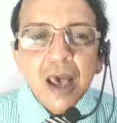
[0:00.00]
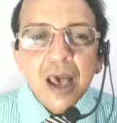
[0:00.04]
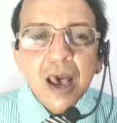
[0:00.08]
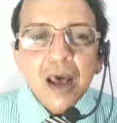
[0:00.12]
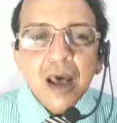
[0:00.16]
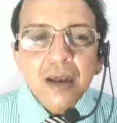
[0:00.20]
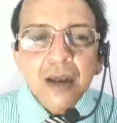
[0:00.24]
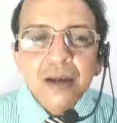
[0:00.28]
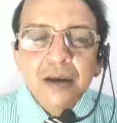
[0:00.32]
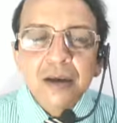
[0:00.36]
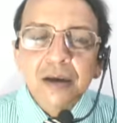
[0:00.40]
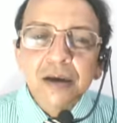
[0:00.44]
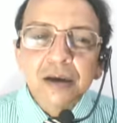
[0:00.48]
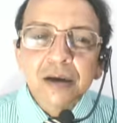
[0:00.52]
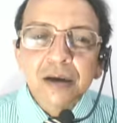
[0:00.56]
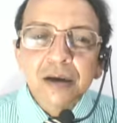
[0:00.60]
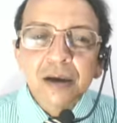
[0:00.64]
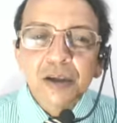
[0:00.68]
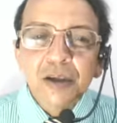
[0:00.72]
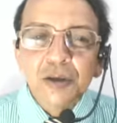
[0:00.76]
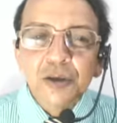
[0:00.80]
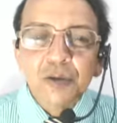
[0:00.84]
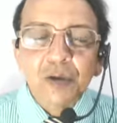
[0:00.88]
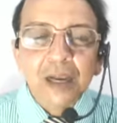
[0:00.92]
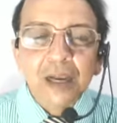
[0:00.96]
And here
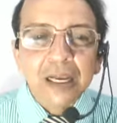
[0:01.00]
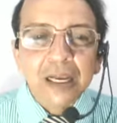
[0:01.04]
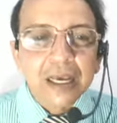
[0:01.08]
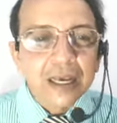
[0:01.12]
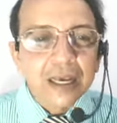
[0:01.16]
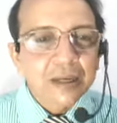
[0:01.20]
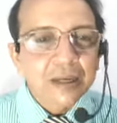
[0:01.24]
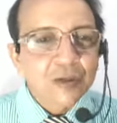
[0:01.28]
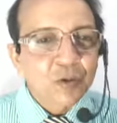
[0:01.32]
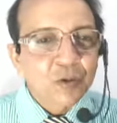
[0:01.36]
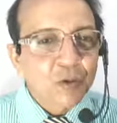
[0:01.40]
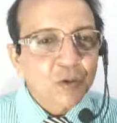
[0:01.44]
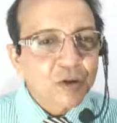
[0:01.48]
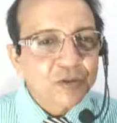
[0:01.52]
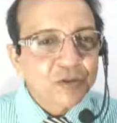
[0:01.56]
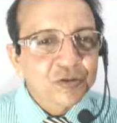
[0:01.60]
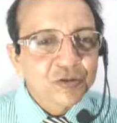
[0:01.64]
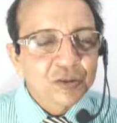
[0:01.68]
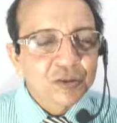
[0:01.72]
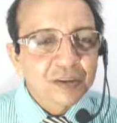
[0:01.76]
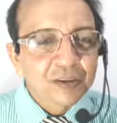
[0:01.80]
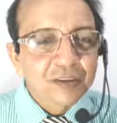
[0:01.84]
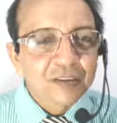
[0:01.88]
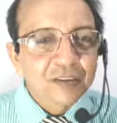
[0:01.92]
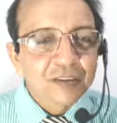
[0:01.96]
you will get
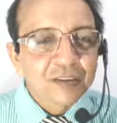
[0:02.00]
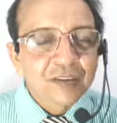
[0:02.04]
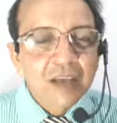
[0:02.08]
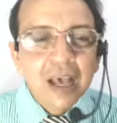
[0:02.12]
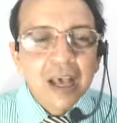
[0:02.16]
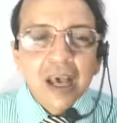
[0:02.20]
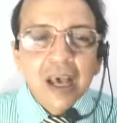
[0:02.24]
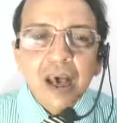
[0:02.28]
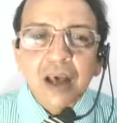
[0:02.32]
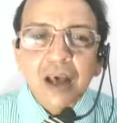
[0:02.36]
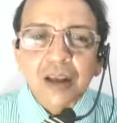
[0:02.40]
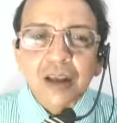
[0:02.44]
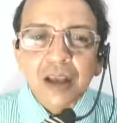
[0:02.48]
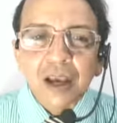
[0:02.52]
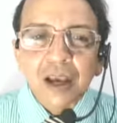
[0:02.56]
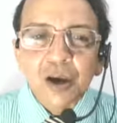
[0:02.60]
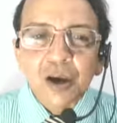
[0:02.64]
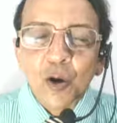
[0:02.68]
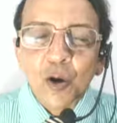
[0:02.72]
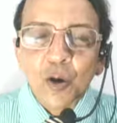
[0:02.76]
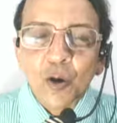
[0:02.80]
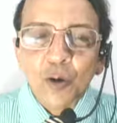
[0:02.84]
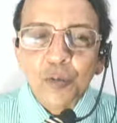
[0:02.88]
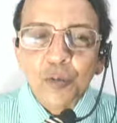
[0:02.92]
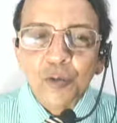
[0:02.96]
questions and I
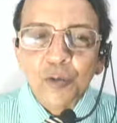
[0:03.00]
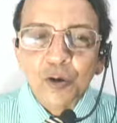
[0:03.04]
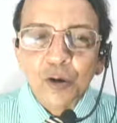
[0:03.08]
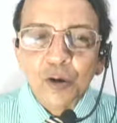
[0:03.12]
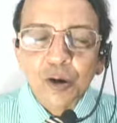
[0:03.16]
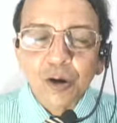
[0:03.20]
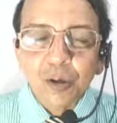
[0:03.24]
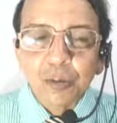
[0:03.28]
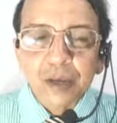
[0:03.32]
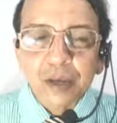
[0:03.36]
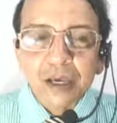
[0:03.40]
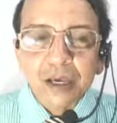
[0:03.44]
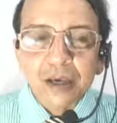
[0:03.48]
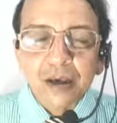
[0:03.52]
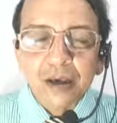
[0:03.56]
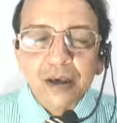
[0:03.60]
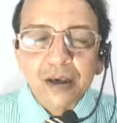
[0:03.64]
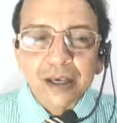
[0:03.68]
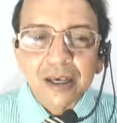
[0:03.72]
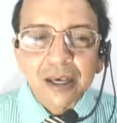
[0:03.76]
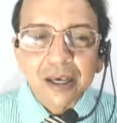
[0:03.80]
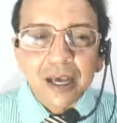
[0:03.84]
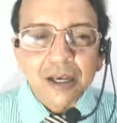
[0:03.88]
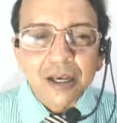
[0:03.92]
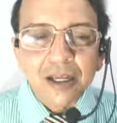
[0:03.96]
hope you will
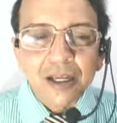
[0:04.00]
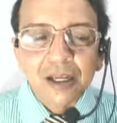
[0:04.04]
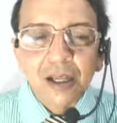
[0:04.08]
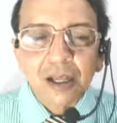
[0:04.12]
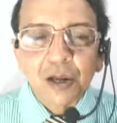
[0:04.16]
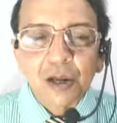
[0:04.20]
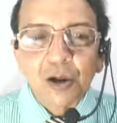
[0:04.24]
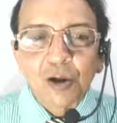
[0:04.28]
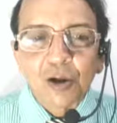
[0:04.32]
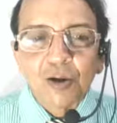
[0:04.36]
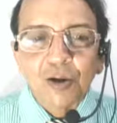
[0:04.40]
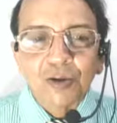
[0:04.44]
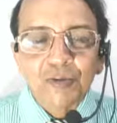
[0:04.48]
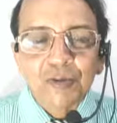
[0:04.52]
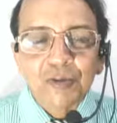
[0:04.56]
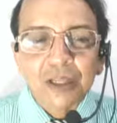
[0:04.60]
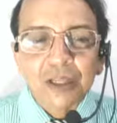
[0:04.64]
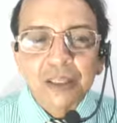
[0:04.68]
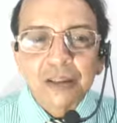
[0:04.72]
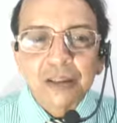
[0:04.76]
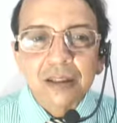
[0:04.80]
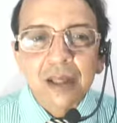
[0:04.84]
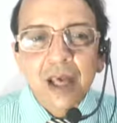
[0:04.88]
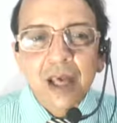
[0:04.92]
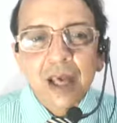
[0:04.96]
be getting along
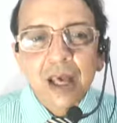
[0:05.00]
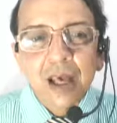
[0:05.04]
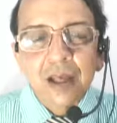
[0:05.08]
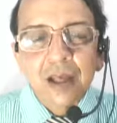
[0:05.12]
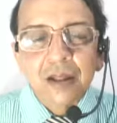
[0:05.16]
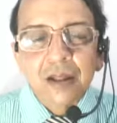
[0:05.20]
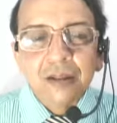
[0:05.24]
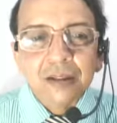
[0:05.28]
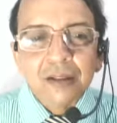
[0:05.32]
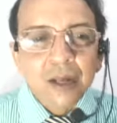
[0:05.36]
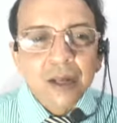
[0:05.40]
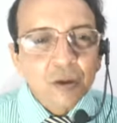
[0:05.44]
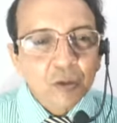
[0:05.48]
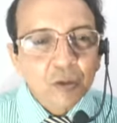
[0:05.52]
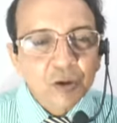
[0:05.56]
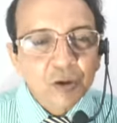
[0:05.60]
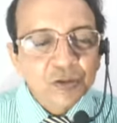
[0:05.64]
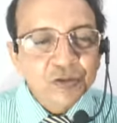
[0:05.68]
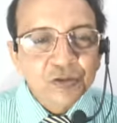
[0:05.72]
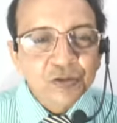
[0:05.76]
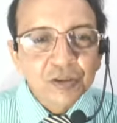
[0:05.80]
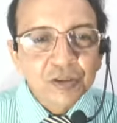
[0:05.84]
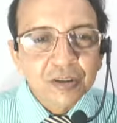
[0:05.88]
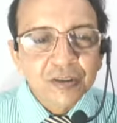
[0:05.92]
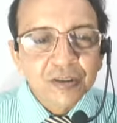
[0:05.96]
with the
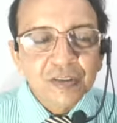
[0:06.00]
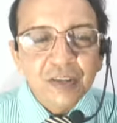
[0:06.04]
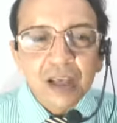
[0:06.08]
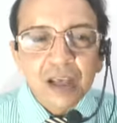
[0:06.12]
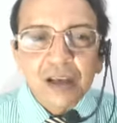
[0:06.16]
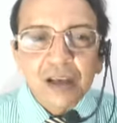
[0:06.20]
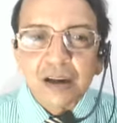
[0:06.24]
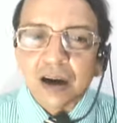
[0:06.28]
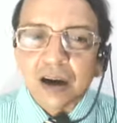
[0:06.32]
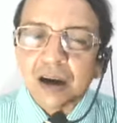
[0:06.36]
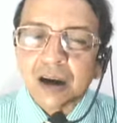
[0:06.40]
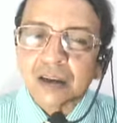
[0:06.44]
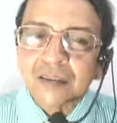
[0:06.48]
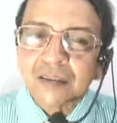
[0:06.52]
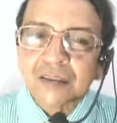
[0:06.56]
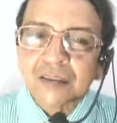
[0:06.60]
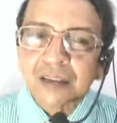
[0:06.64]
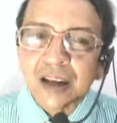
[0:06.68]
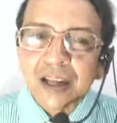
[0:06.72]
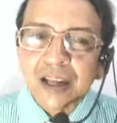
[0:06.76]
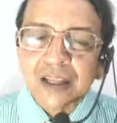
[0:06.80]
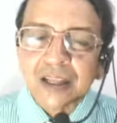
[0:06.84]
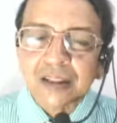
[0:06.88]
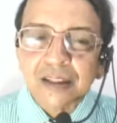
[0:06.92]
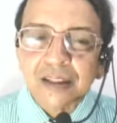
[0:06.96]
questions and
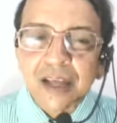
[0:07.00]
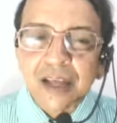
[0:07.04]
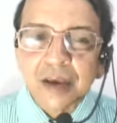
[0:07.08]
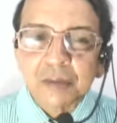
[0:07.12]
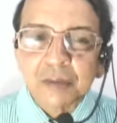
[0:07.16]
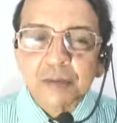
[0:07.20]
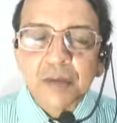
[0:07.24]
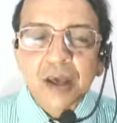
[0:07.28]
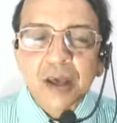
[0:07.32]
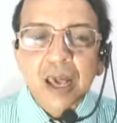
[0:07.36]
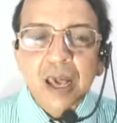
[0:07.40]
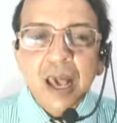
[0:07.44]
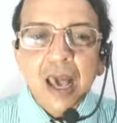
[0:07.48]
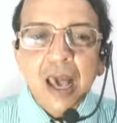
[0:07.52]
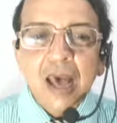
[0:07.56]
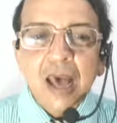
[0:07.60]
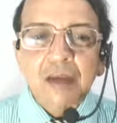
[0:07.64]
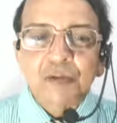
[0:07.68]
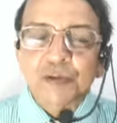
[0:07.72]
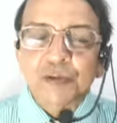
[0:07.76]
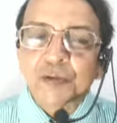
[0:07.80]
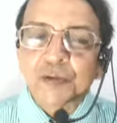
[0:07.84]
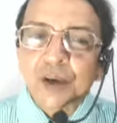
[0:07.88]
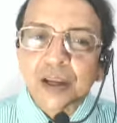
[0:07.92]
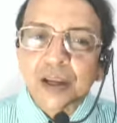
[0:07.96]
answering them,
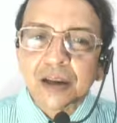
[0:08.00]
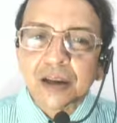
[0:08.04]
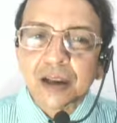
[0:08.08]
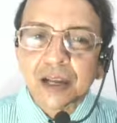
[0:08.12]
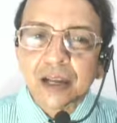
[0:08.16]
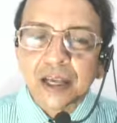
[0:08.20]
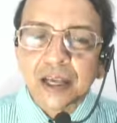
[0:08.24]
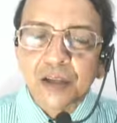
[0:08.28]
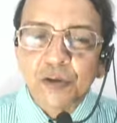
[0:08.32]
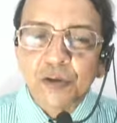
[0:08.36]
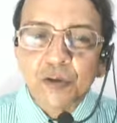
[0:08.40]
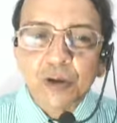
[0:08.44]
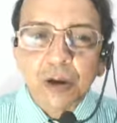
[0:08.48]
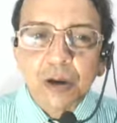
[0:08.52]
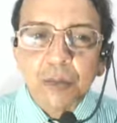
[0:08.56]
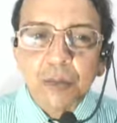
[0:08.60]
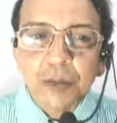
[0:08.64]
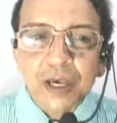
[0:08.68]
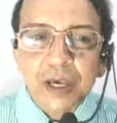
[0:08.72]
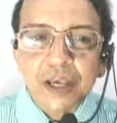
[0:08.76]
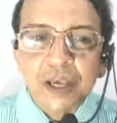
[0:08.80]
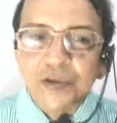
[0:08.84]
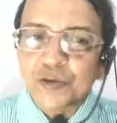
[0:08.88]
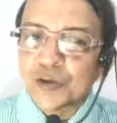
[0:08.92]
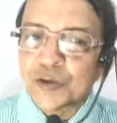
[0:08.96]
and finally you will
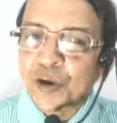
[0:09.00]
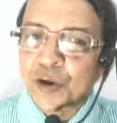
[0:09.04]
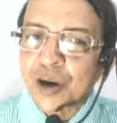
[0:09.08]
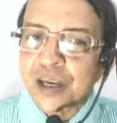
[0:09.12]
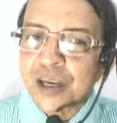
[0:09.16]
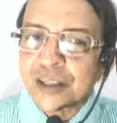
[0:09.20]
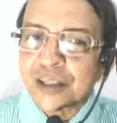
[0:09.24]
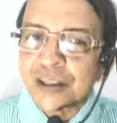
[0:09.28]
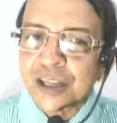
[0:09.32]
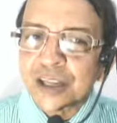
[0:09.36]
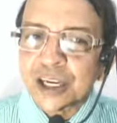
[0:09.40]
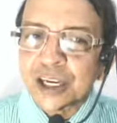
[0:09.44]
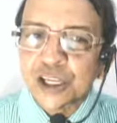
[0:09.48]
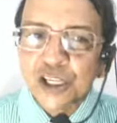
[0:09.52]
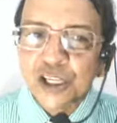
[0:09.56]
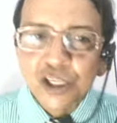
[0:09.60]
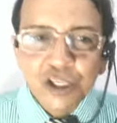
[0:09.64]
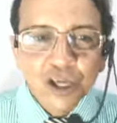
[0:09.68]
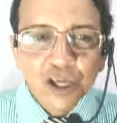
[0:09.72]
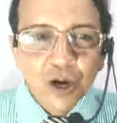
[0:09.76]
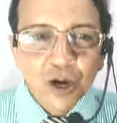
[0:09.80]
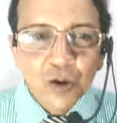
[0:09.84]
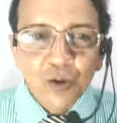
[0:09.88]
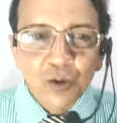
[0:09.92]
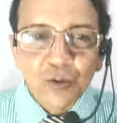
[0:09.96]
be enjoying the
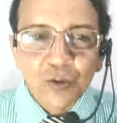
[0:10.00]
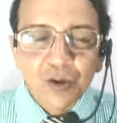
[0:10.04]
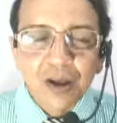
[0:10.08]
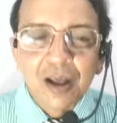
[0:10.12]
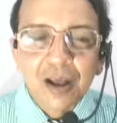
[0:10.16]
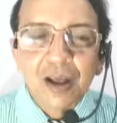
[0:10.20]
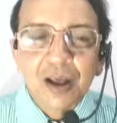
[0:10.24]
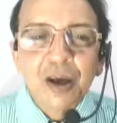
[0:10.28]
show.